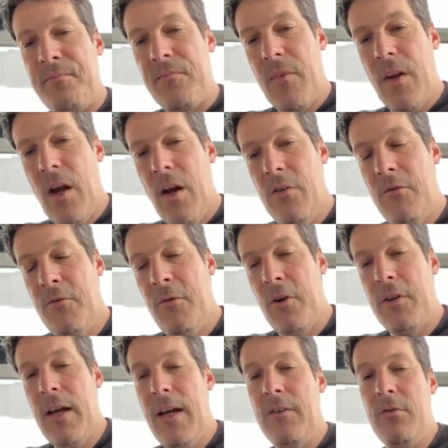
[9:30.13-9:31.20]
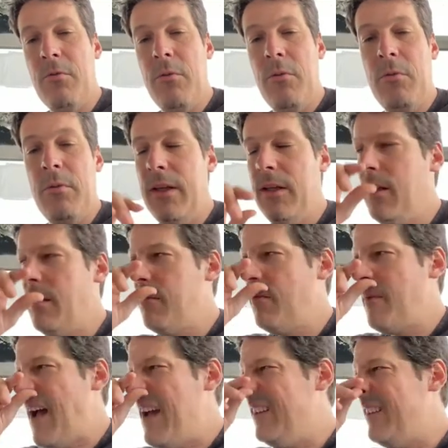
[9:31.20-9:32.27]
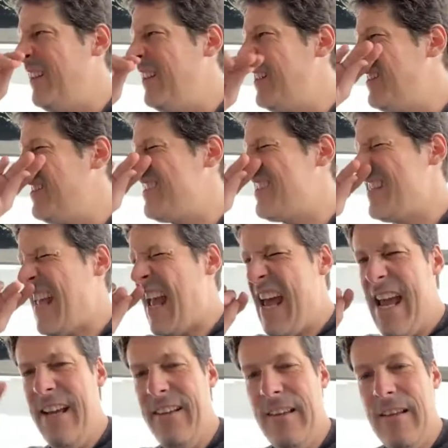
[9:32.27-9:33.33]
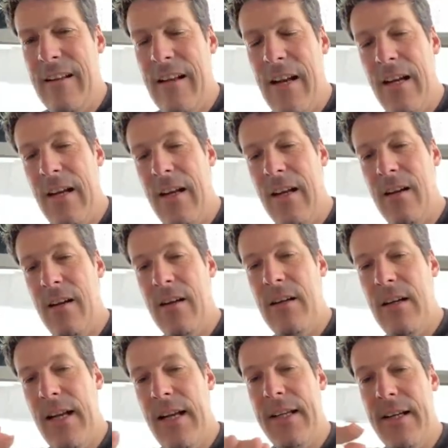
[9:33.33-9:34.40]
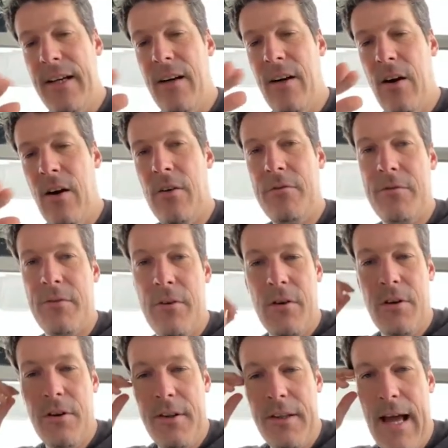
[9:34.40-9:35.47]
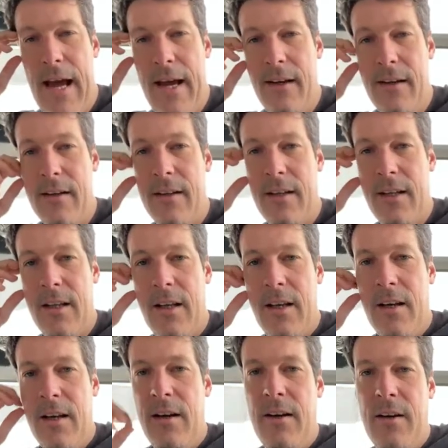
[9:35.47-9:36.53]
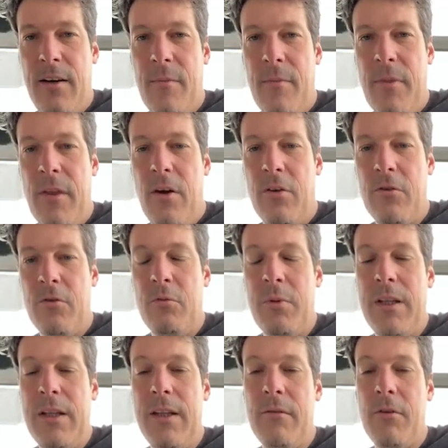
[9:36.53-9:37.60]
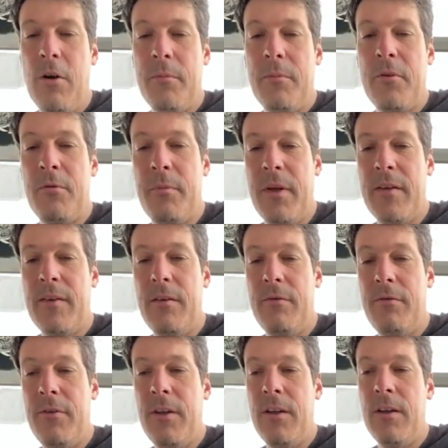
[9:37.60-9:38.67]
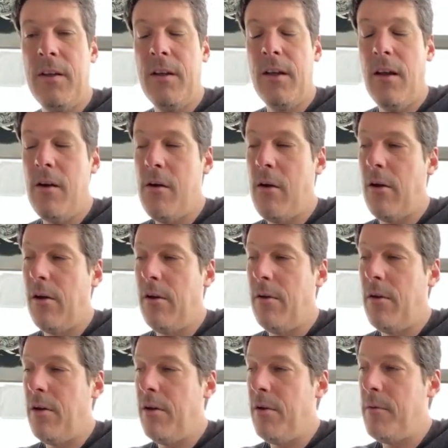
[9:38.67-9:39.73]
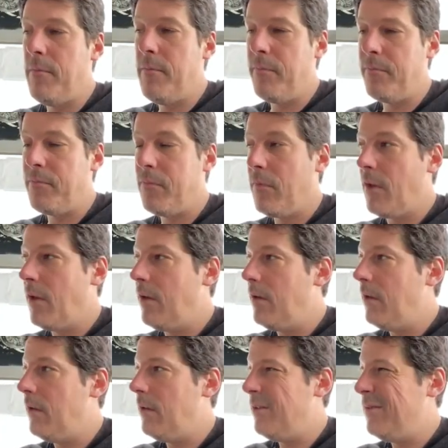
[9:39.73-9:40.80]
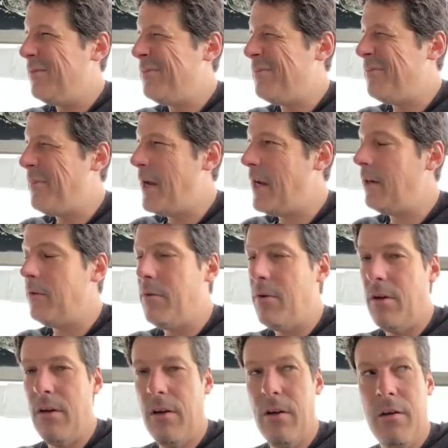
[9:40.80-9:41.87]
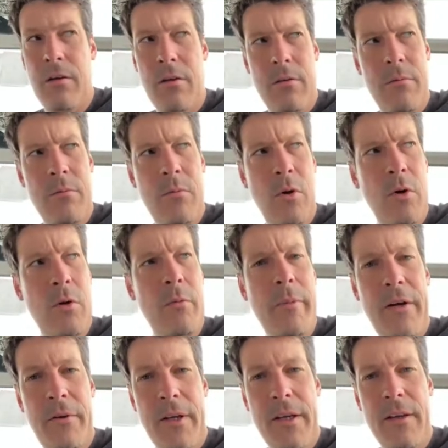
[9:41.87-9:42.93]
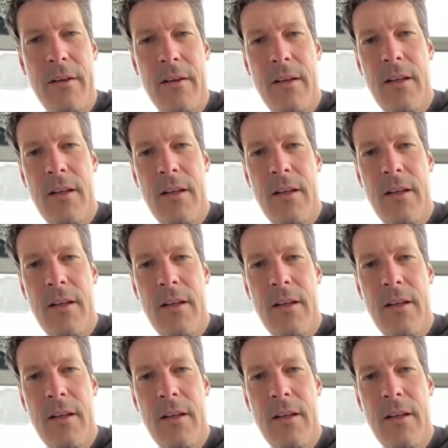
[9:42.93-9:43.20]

And for that, we develop. I think it's eight la- uh, layer of uh, dial, um, and we develop specific uh, um, uh, ball uh, ball bearing.